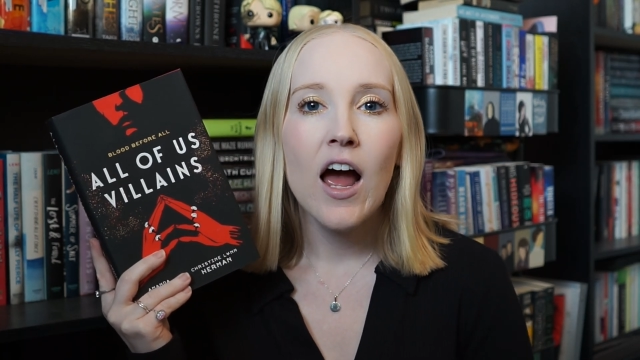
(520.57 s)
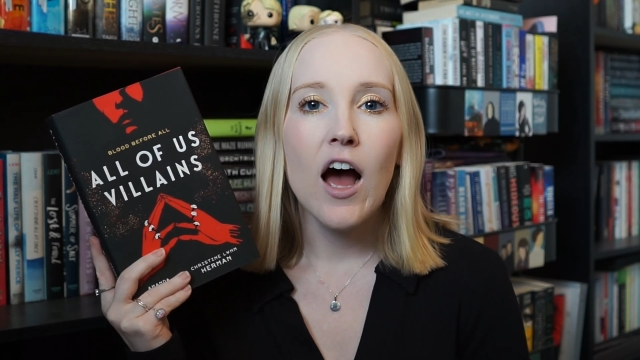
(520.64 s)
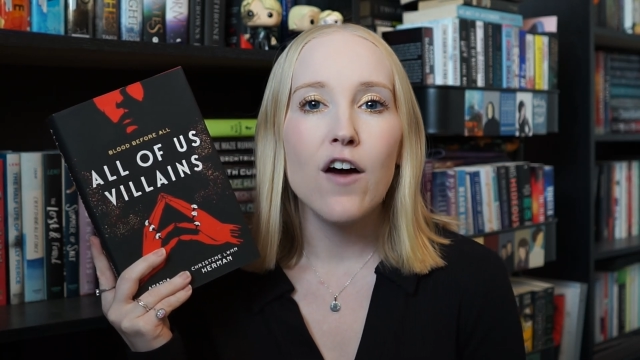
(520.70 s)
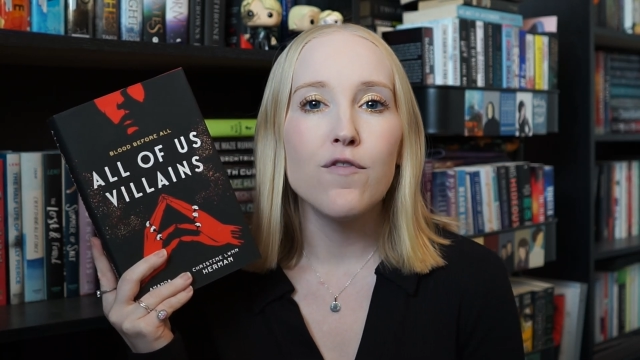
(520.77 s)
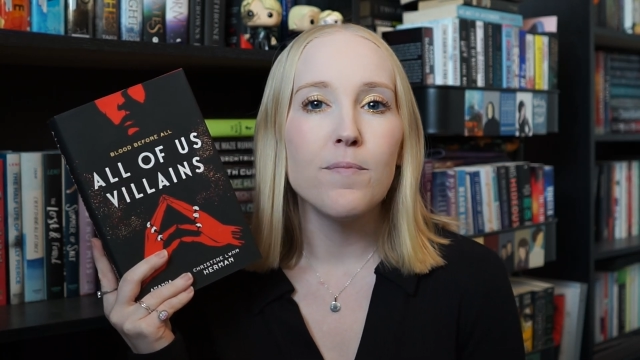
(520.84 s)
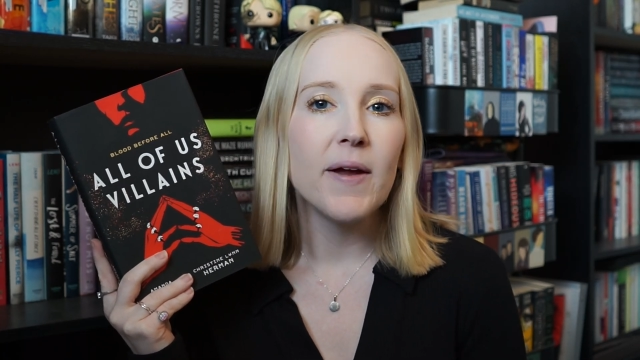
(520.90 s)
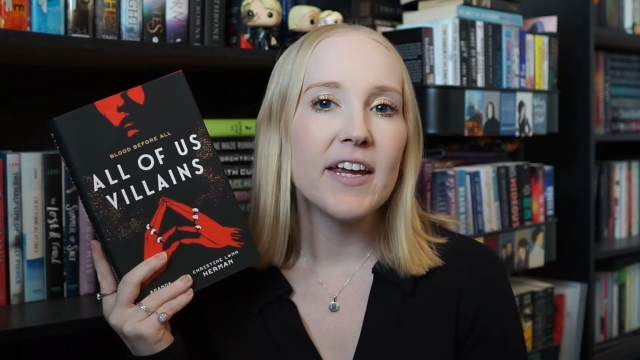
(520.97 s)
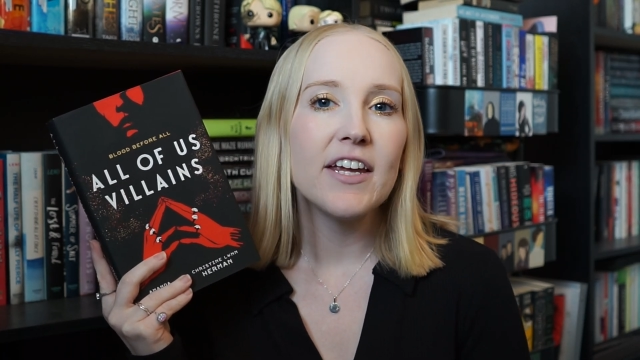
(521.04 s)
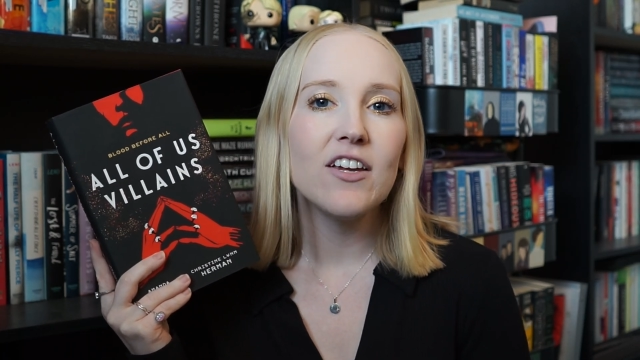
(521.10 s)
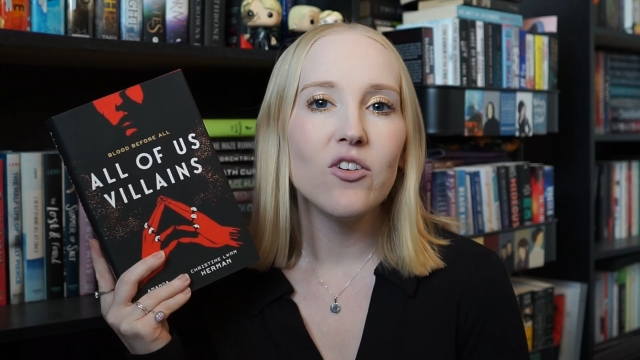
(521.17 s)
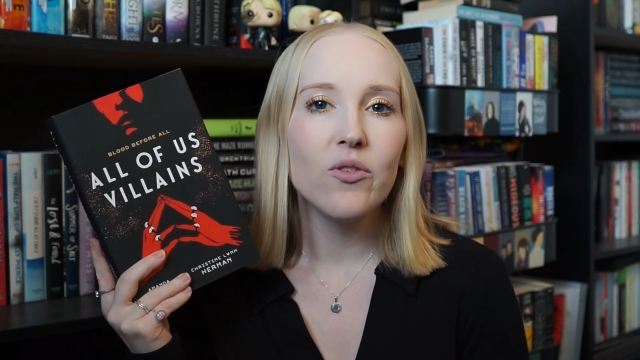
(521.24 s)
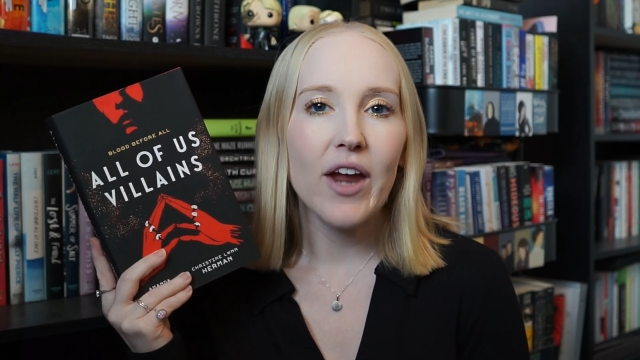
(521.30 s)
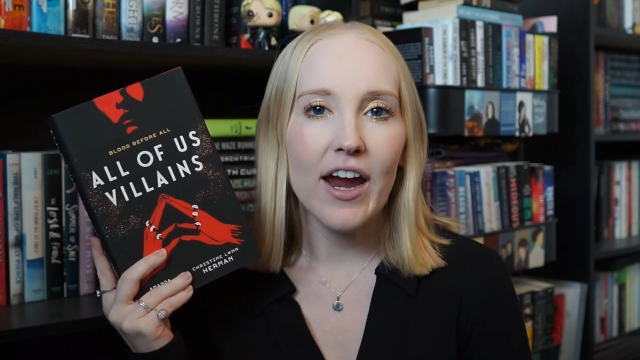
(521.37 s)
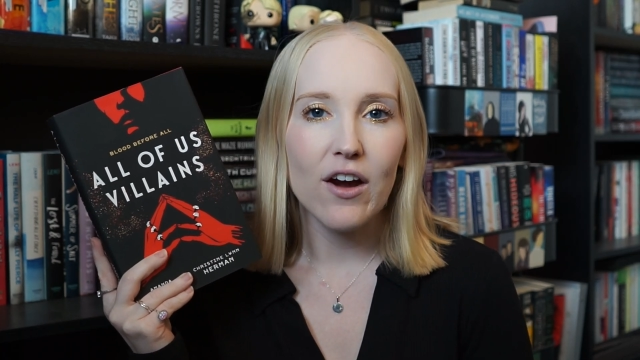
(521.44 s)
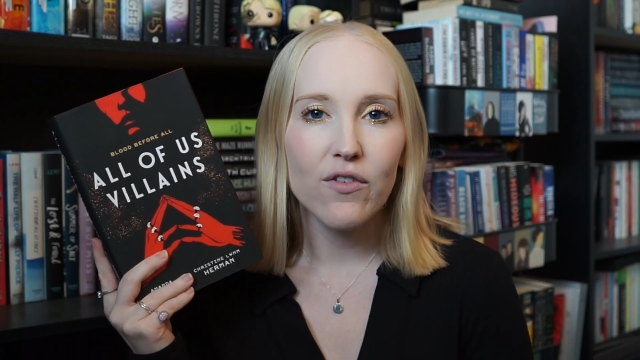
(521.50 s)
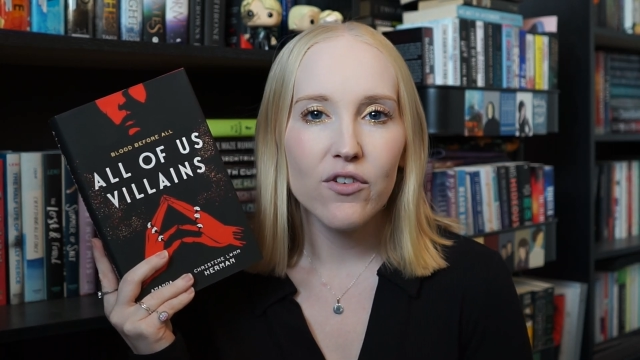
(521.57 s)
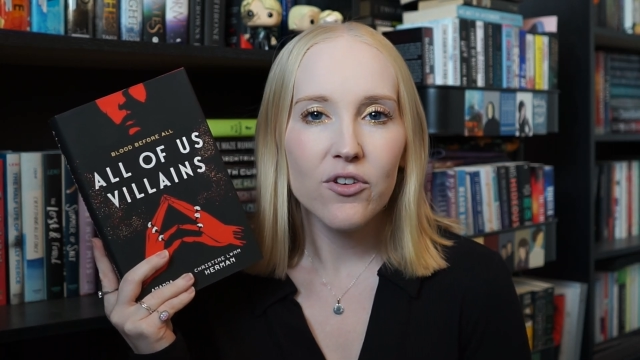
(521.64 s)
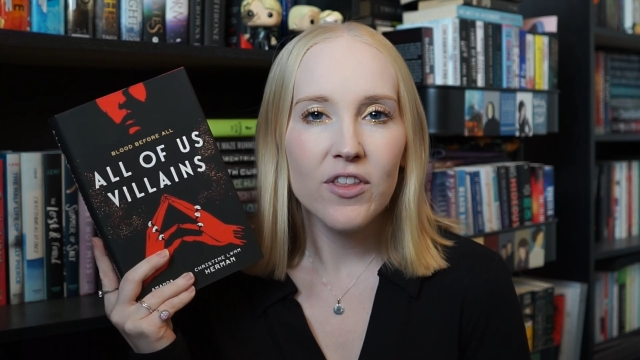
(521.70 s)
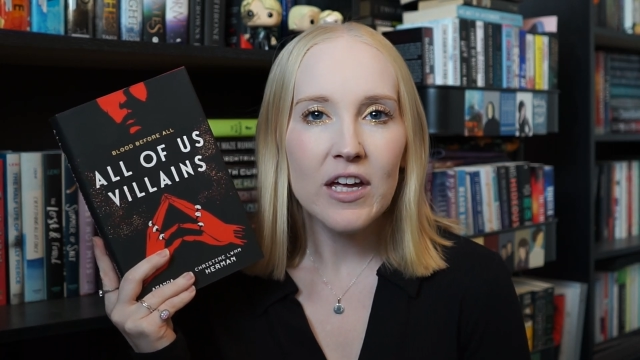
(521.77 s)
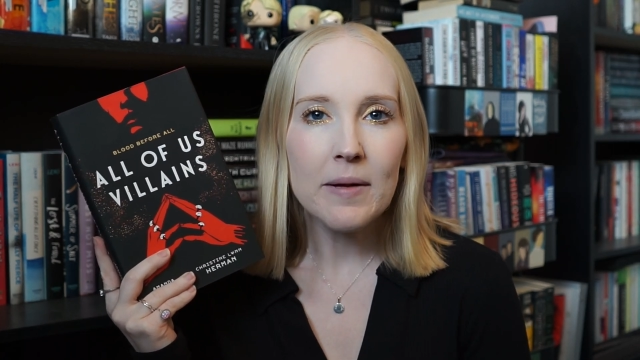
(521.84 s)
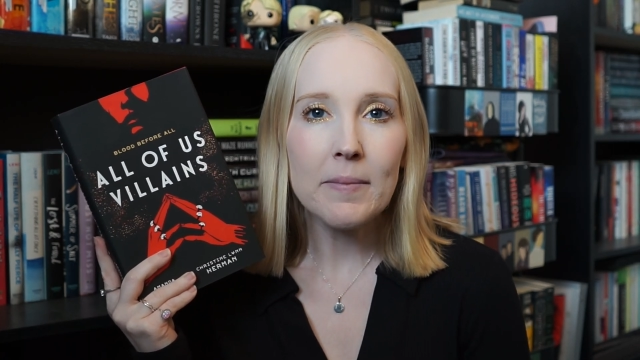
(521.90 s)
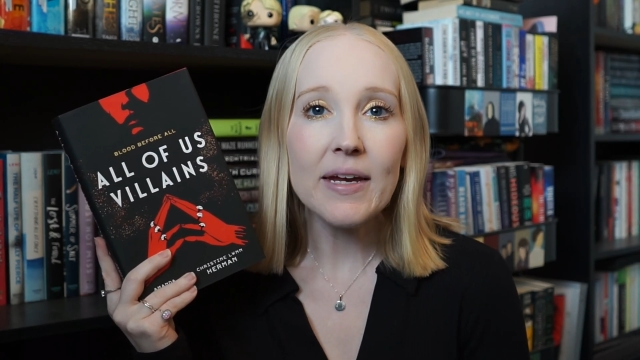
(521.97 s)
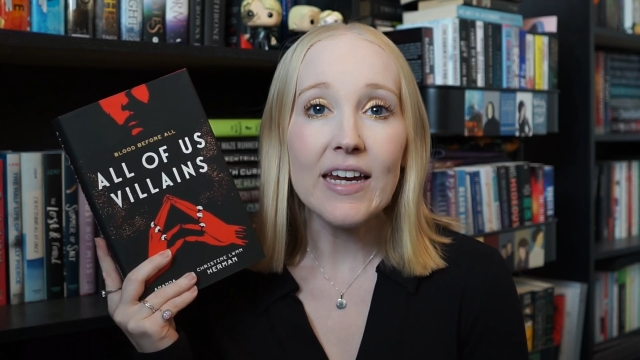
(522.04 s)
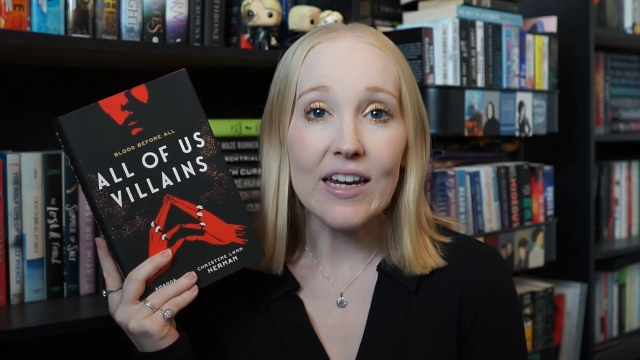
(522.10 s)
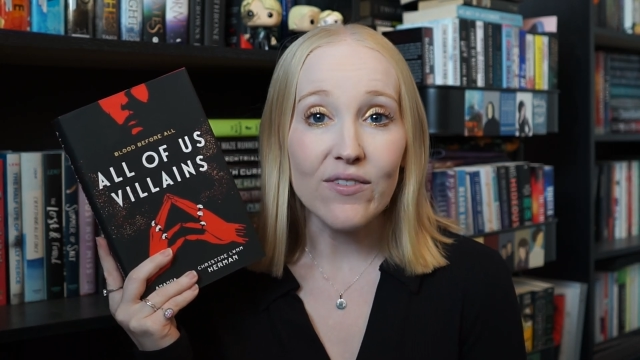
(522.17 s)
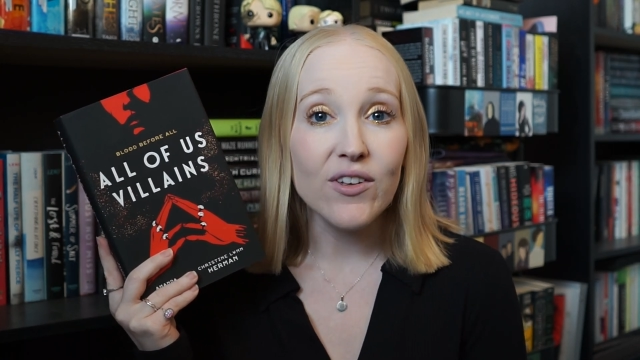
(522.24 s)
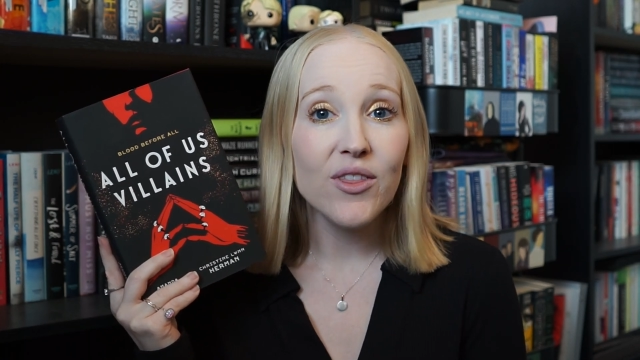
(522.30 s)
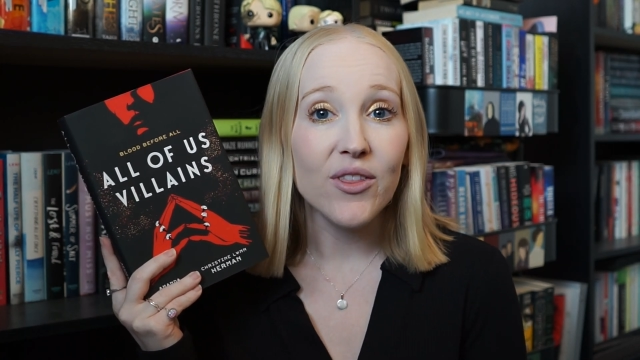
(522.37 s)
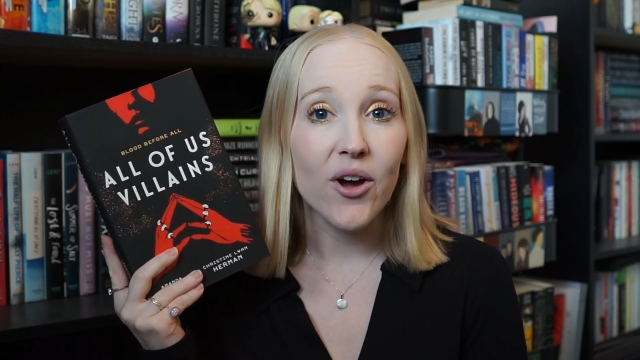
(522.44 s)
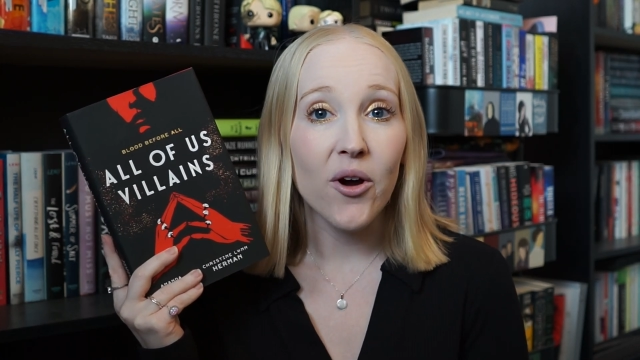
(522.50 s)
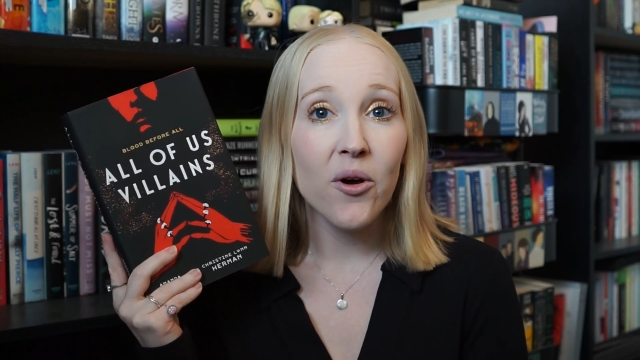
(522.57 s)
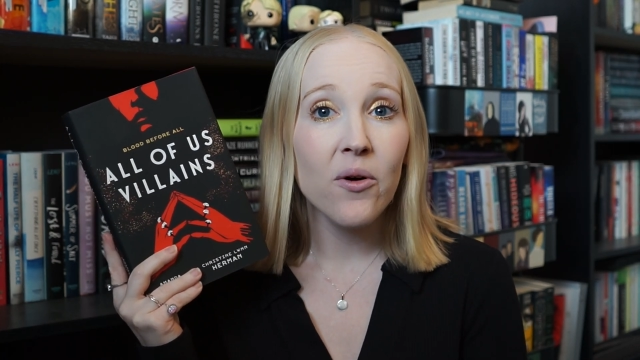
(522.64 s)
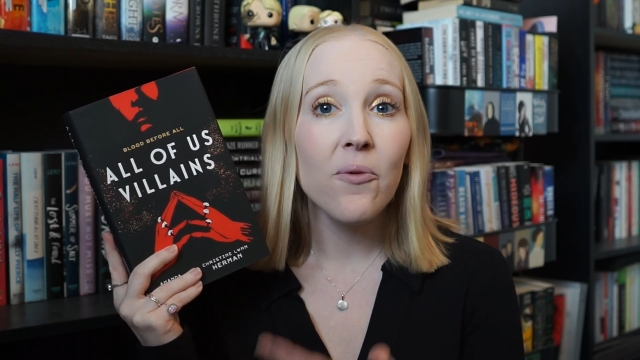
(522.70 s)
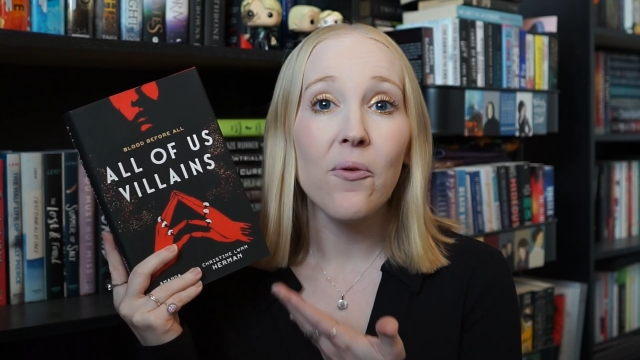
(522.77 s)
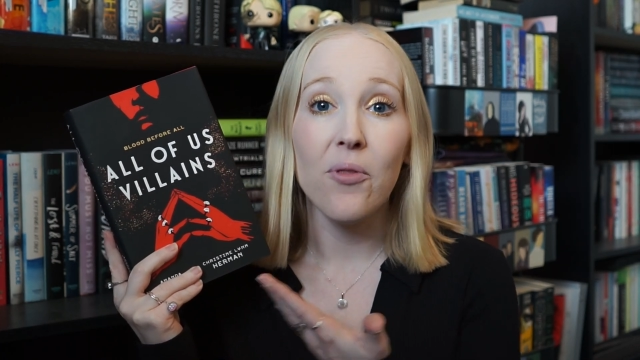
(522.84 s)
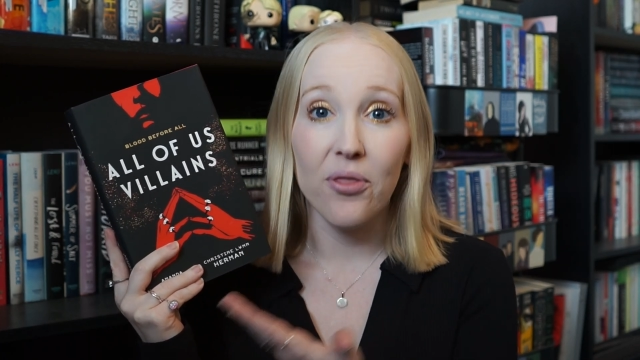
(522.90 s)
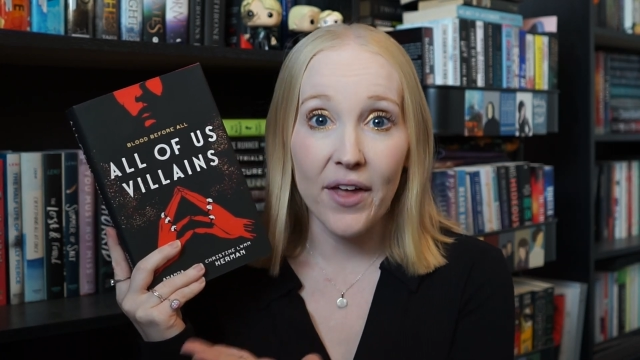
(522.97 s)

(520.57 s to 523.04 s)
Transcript: of making you care for them even though